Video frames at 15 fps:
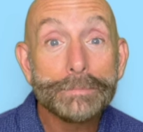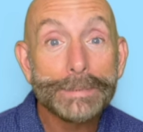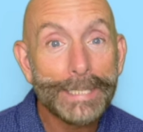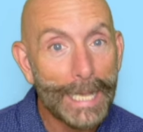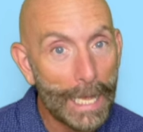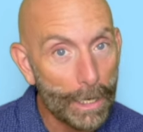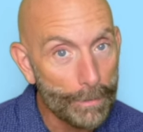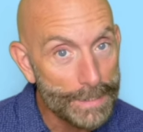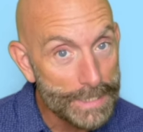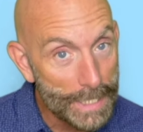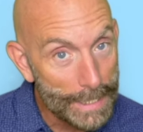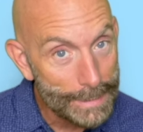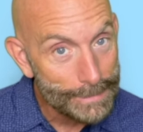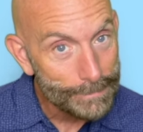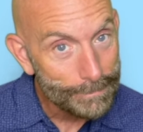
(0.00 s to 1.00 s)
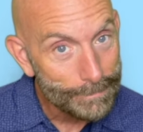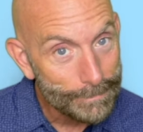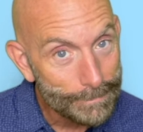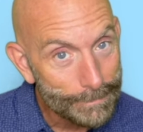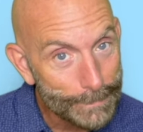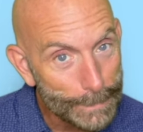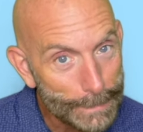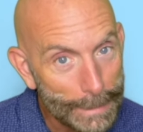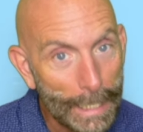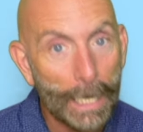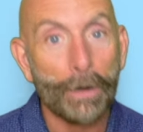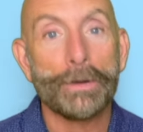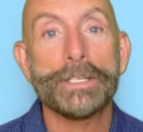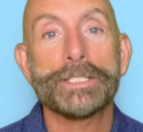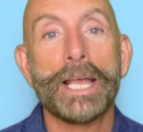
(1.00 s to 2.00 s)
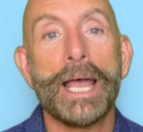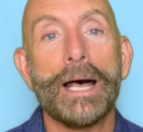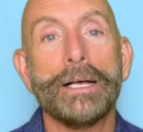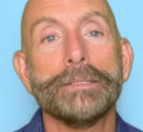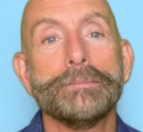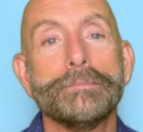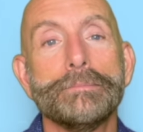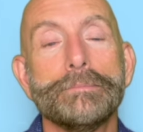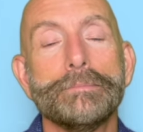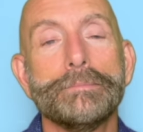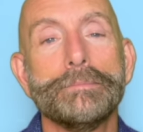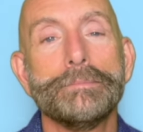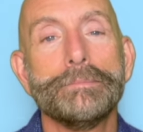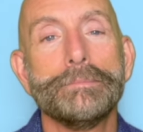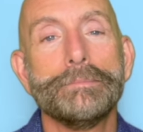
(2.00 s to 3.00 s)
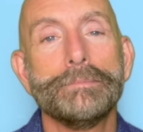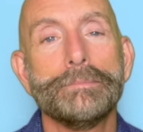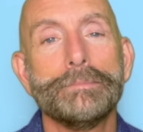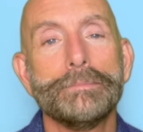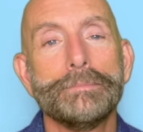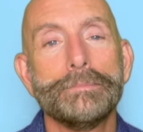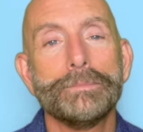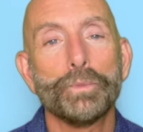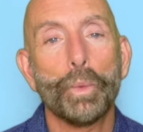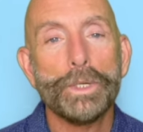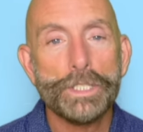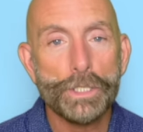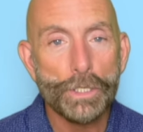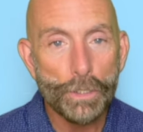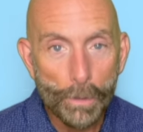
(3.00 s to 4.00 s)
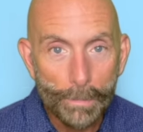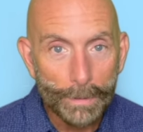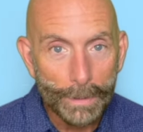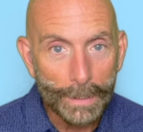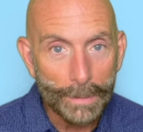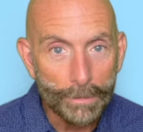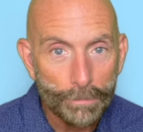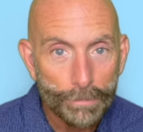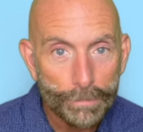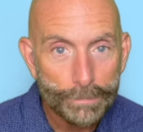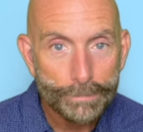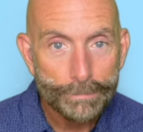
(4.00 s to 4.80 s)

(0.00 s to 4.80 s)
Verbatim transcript: calories in, calories out. What do you believe?